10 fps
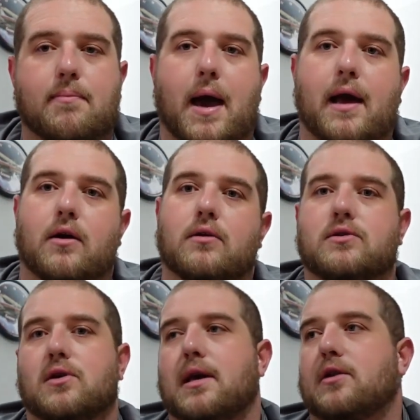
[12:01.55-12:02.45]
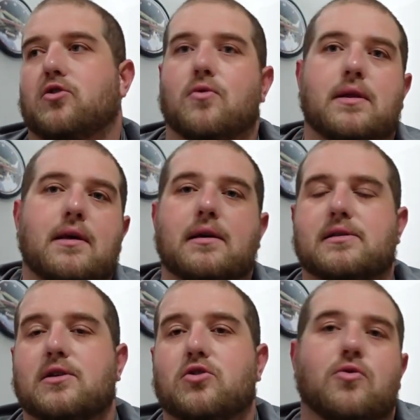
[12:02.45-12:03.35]
patterns, and doing
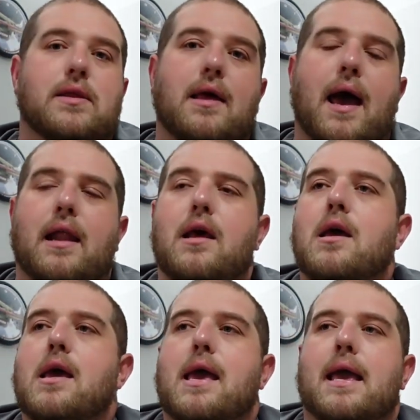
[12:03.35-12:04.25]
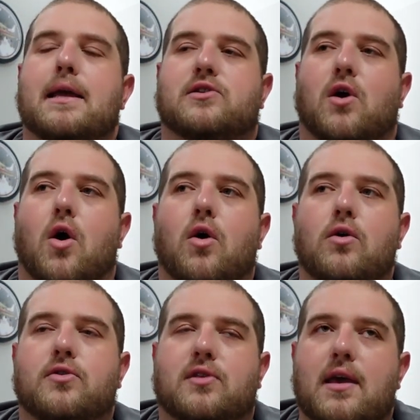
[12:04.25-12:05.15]
this and doing that? It's all
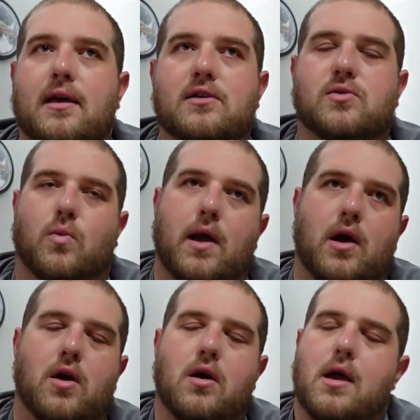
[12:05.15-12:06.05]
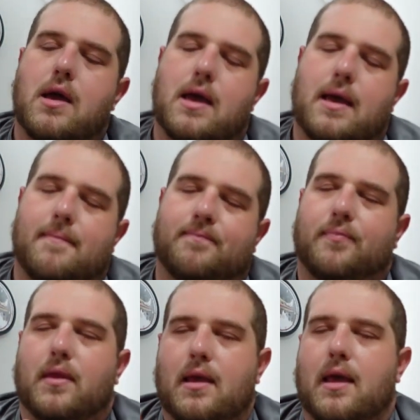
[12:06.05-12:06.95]
things where
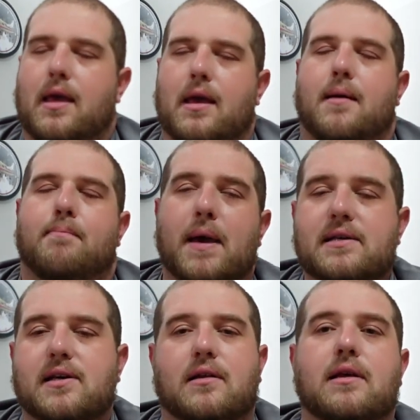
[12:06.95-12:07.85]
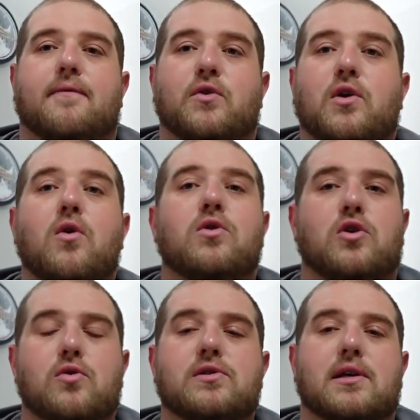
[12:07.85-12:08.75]
basically if you don't
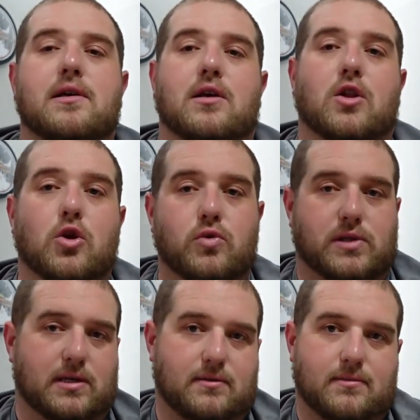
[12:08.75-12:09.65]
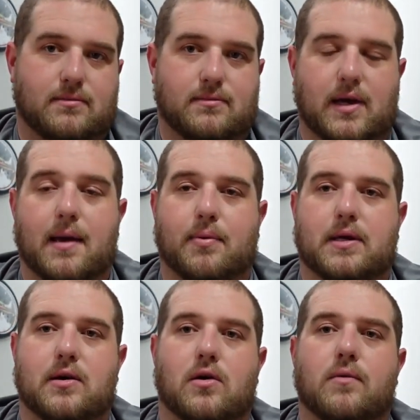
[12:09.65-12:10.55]
use it, you lose it type of
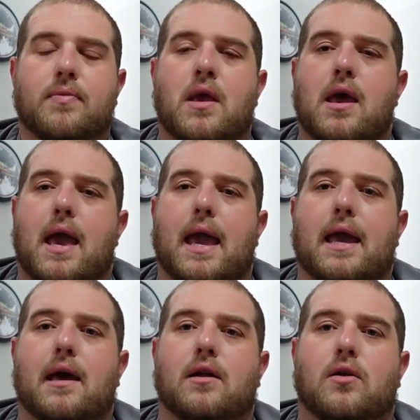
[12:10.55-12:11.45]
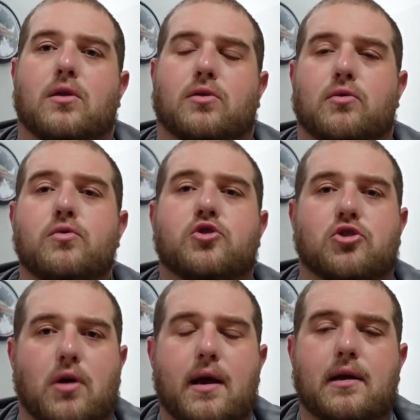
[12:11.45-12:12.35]
deal. And through
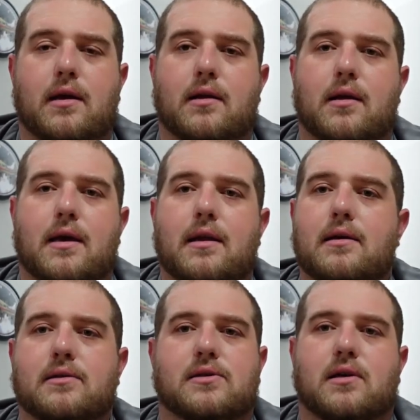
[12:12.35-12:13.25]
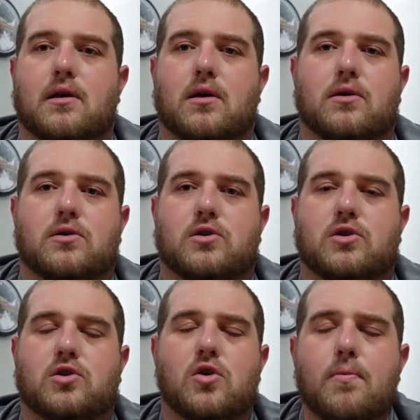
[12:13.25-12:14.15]
training, it is
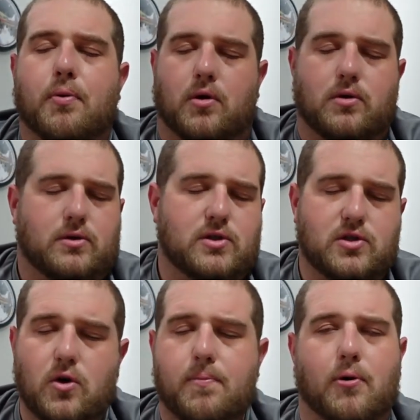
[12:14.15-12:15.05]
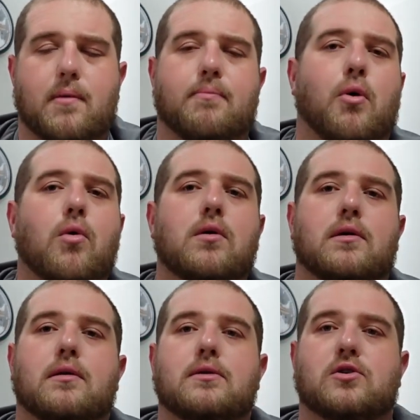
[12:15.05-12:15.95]
super, super
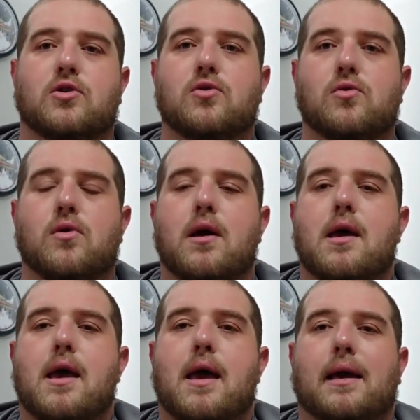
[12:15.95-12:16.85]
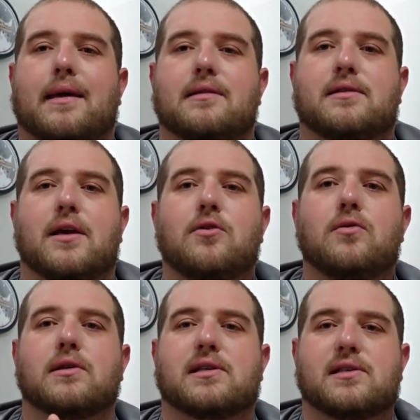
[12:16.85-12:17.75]
important to continue
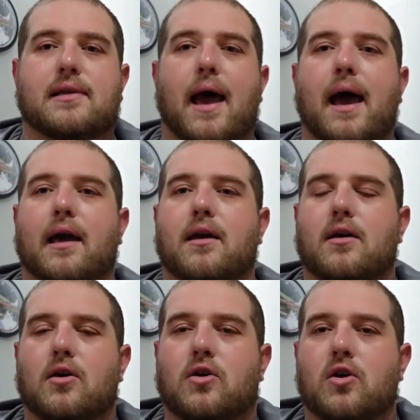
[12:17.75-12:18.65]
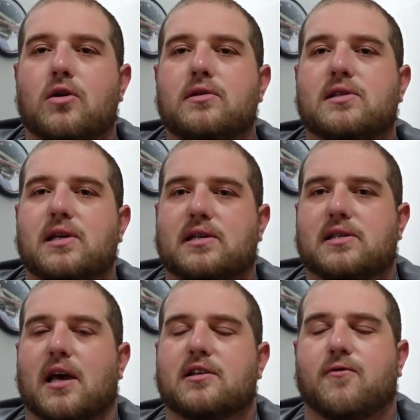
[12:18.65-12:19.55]
to stack good,
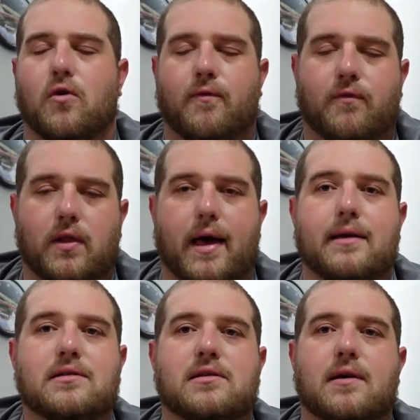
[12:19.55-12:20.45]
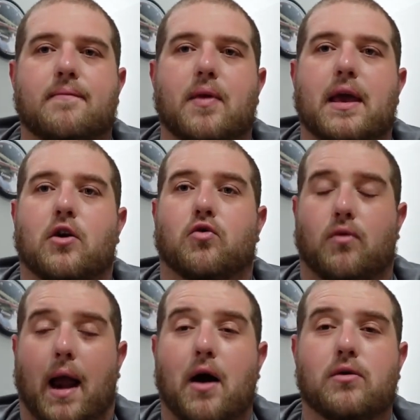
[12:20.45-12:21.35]
successful flights and
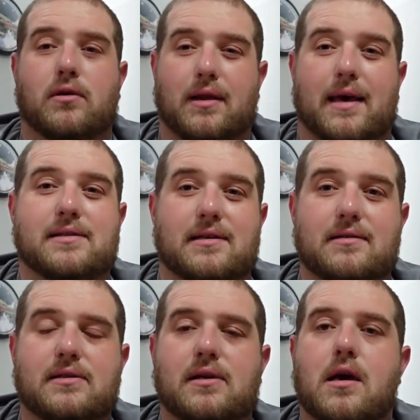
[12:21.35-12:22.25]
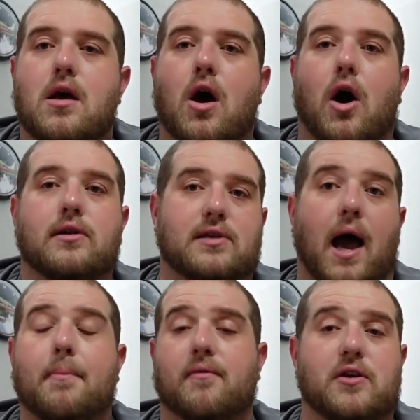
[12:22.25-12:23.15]
ground lessons on
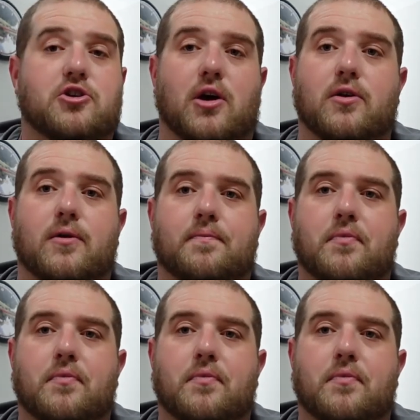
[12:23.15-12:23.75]
top of each other.